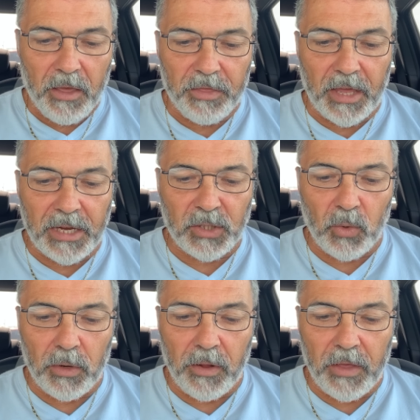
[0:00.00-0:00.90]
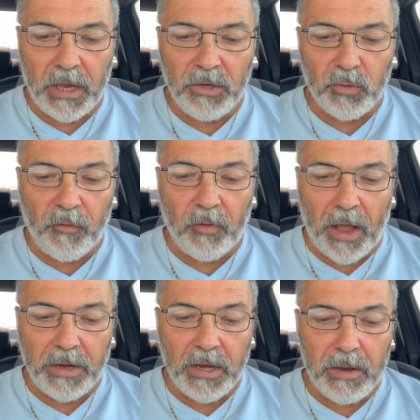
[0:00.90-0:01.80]
Then I saw another angel
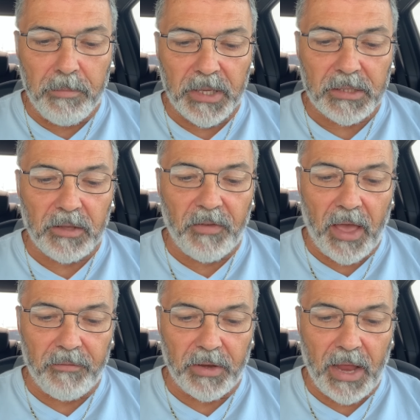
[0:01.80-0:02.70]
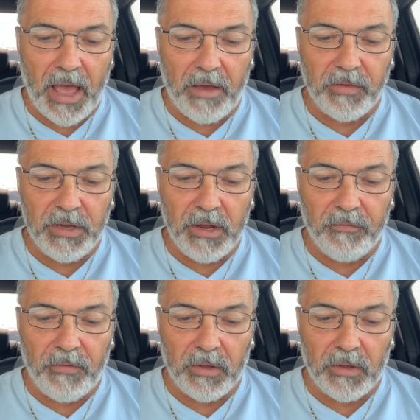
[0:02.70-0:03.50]
flying in the midst of heaven, having the,